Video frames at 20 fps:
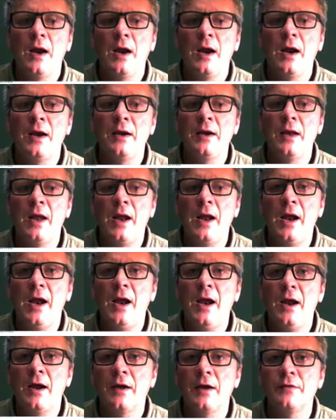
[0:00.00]
and
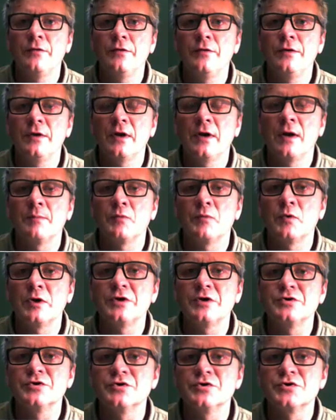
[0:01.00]
add the
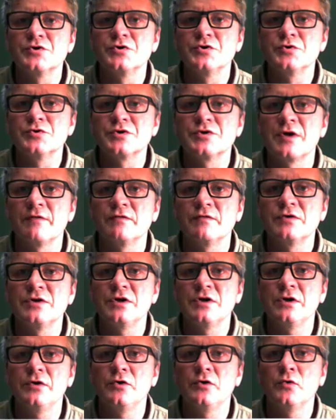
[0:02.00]
Operations.Testing
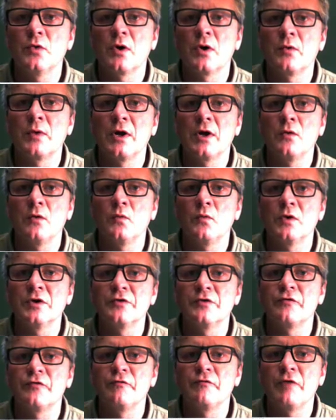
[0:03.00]
URL when
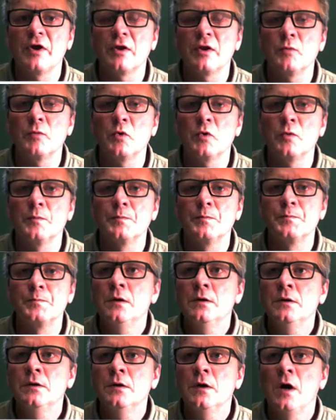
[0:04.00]
it's available.
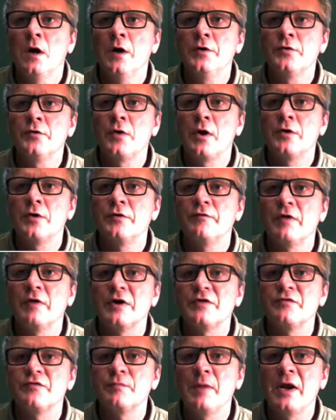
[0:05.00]
Under our
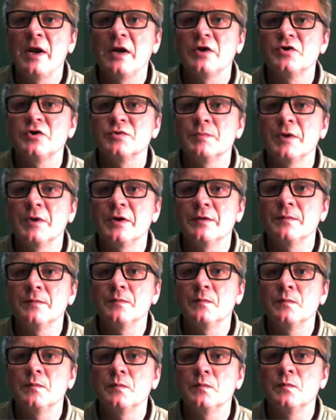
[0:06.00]
device management,
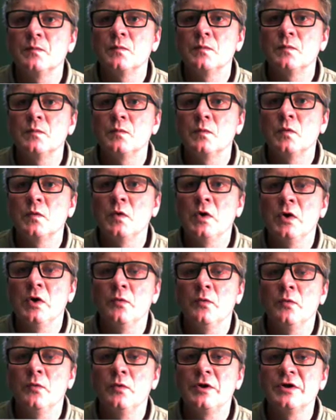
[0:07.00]

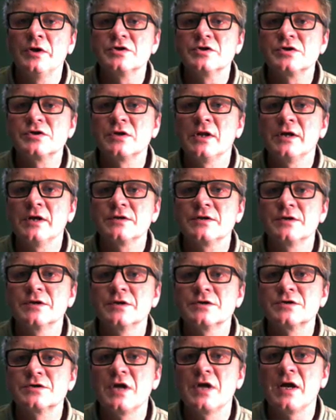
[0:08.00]
we can select
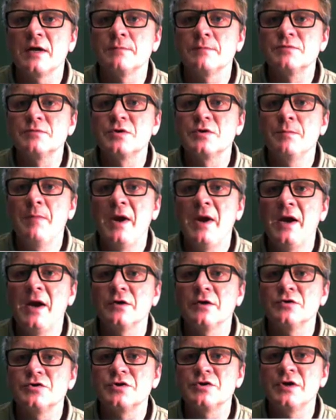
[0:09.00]
this tabs to
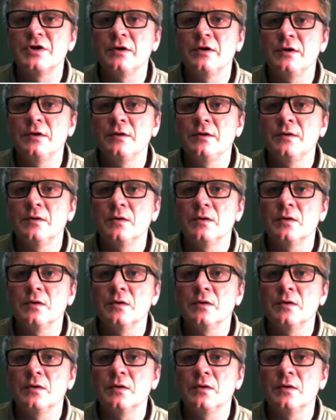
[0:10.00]
manage the